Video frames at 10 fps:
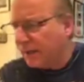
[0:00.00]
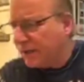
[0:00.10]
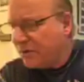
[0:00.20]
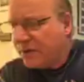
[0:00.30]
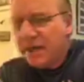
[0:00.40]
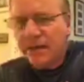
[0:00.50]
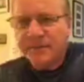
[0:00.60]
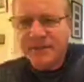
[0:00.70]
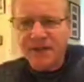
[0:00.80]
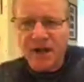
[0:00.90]
You can get a
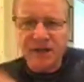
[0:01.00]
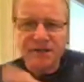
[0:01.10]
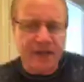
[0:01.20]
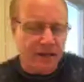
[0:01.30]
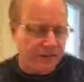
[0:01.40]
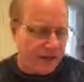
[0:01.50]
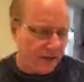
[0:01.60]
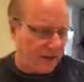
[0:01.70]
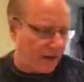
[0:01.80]
massage down there,